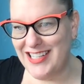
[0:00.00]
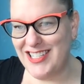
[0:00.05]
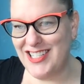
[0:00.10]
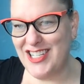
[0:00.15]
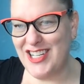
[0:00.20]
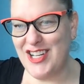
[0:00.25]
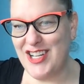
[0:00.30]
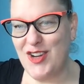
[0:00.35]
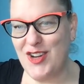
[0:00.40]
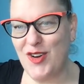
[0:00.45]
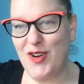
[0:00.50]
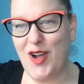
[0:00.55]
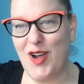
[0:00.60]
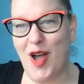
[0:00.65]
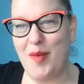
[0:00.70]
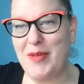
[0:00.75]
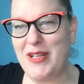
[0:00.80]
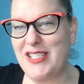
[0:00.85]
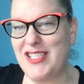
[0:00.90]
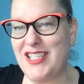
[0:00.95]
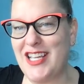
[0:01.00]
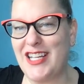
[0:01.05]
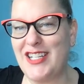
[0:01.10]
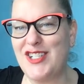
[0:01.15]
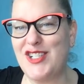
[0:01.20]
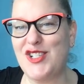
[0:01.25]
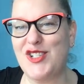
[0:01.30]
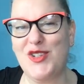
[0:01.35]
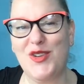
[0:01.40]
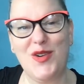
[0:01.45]
get into your comments,
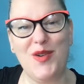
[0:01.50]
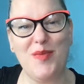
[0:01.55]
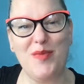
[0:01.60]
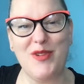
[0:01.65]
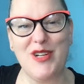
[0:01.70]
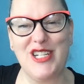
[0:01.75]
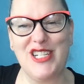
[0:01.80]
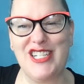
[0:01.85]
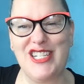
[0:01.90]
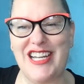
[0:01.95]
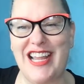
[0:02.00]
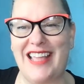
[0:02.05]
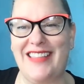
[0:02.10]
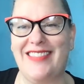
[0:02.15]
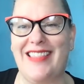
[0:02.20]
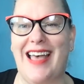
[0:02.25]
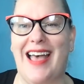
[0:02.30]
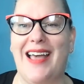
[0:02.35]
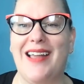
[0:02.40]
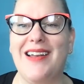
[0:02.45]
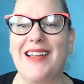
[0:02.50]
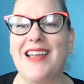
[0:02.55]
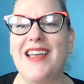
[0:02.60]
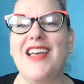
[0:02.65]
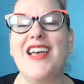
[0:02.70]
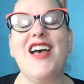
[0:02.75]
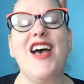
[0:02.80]
I'd sure appreciate that.